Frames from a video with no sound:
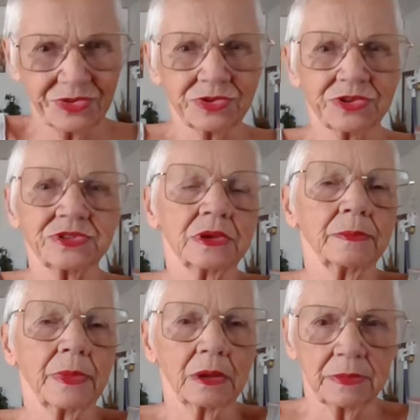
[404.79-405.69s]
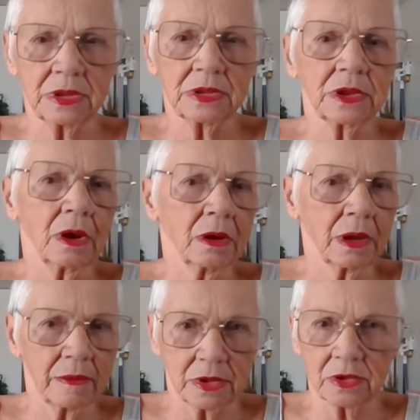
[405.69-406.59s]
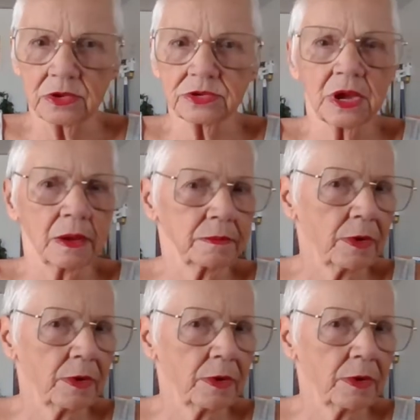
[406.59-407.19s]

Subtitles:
You just think about being young, having a good time,